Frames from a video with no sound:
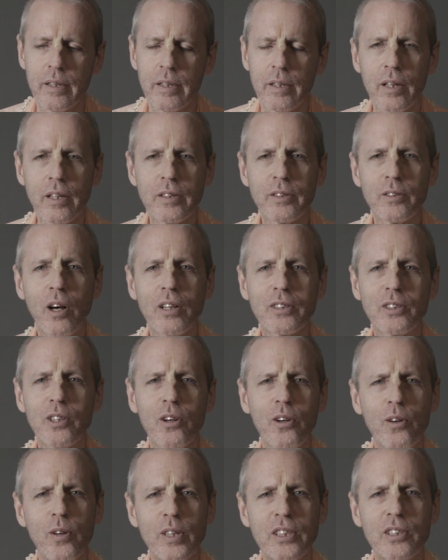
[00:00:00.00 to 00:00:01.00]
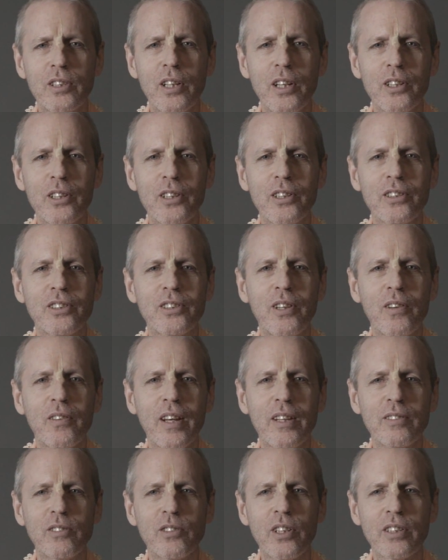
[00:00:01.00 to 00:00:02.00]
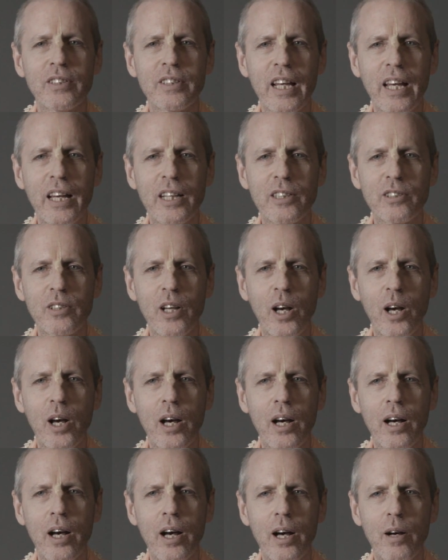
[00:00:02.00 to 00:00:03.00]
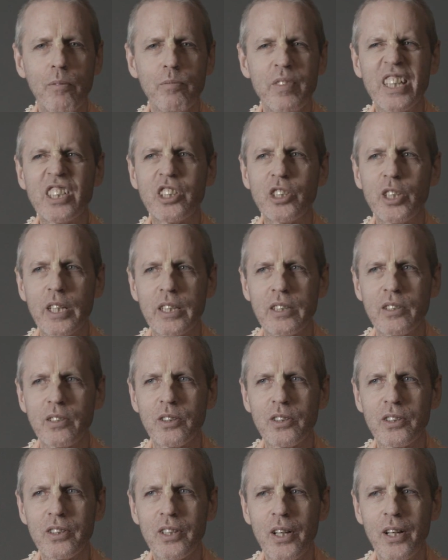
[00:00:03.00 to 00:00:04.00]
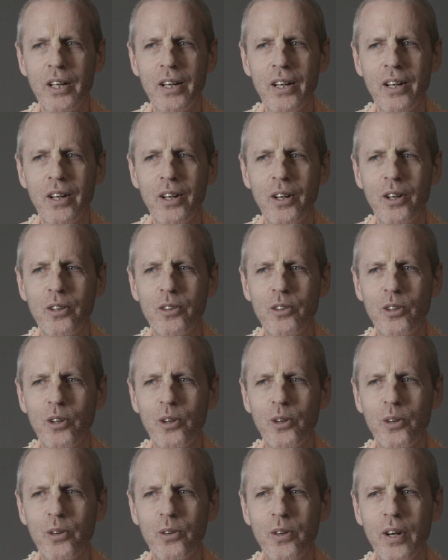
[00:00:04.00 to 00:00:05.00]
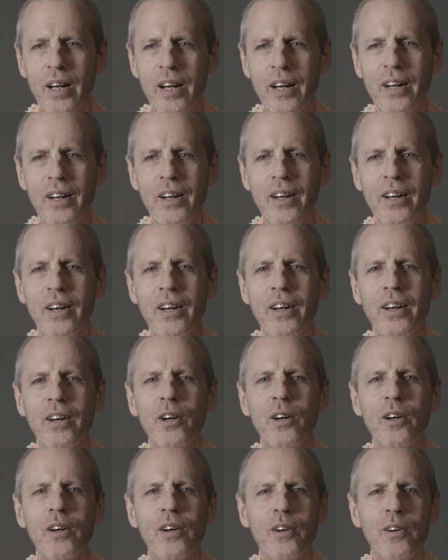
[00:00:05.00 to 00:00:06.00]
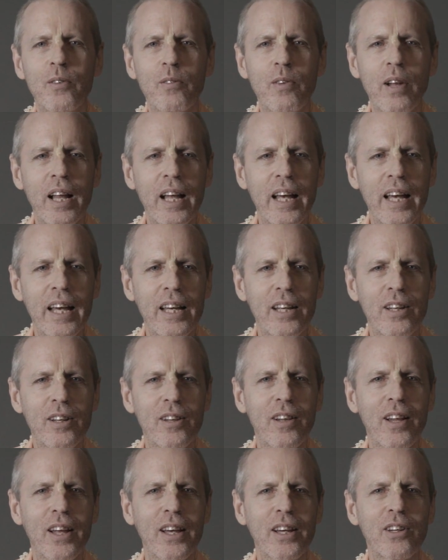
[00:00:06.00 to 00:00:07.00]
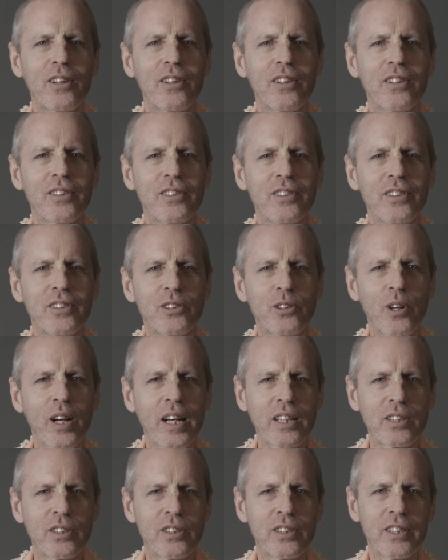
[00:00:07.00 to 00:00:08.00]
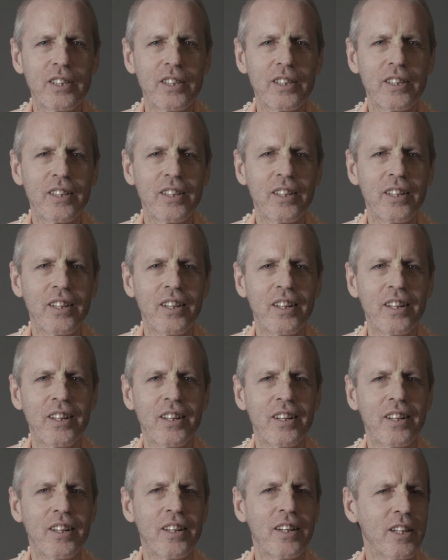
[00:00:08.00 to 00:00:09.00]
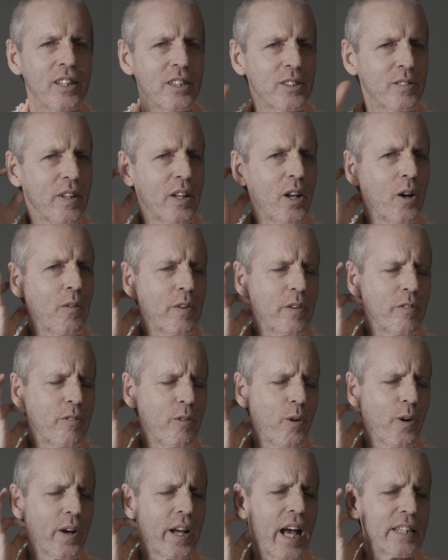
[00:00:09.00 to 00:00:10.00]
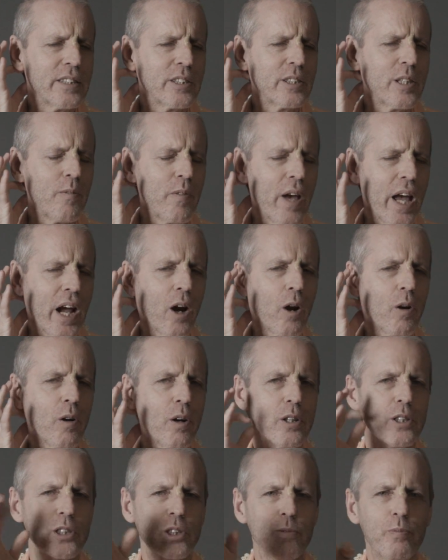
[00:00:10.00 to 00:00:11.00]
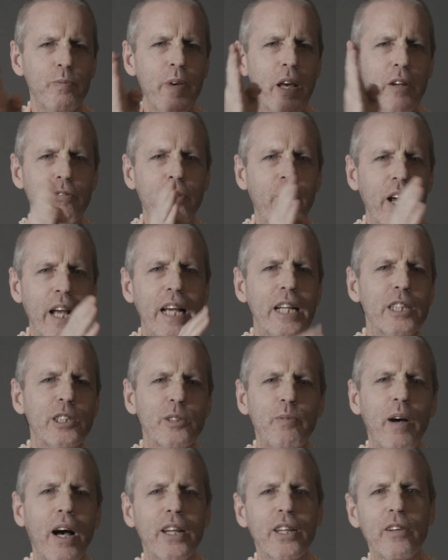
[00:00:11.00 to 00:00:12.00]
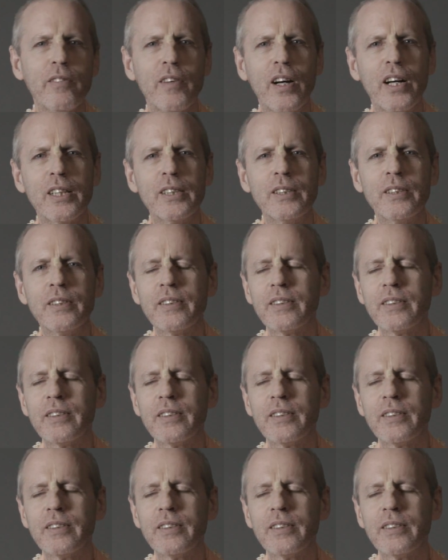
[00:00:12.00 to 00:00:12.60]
because also Krishna is sometimes using his omniscience to play like tricks. As we know, before he had some arrows meant for each Pandava,